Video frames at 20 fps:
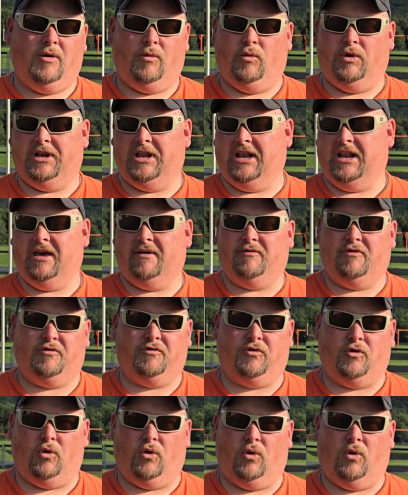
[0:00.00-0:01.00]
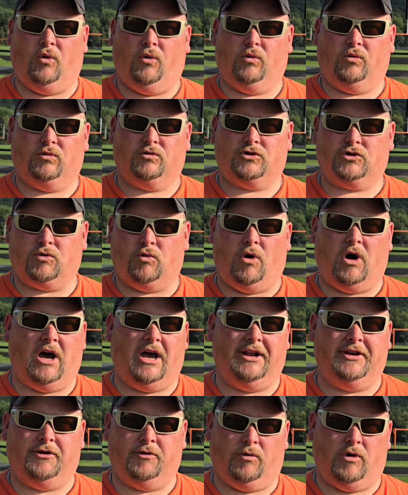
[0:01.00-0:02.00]
didn't have a full
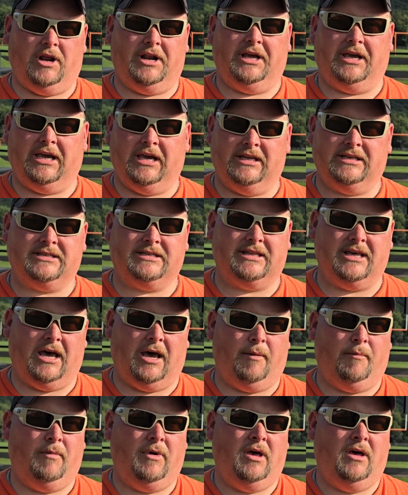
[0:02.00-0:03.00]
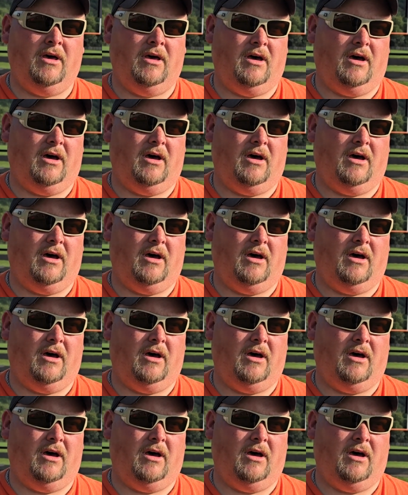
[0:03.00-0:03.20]
squad to run against them.